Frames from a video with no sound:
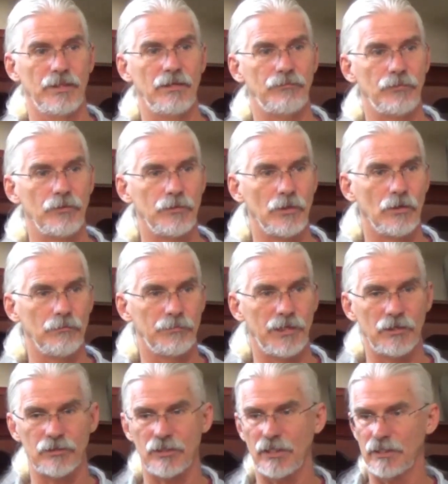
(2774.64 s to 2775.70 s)
if you don't
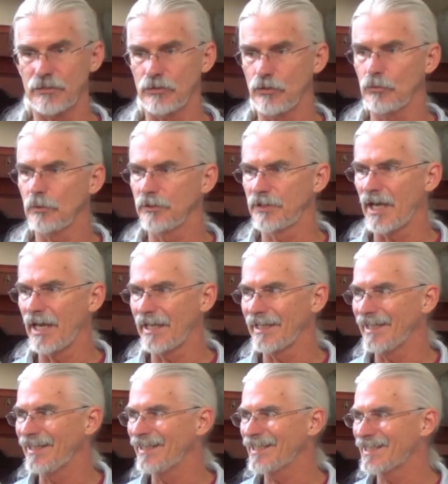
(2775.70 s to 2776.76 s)
perish. It, you will
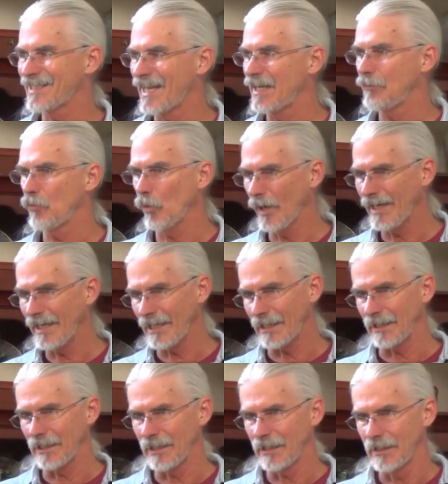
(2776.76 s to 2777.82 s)
die in the same
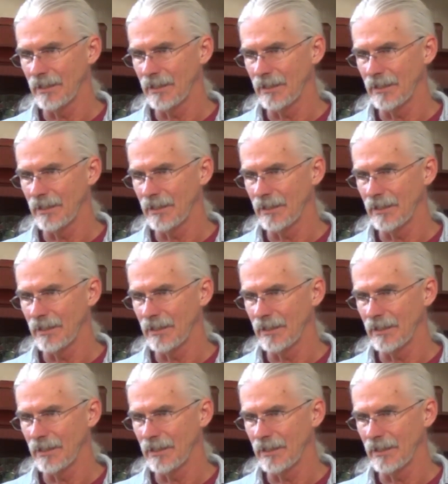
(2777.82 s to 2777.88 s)
way.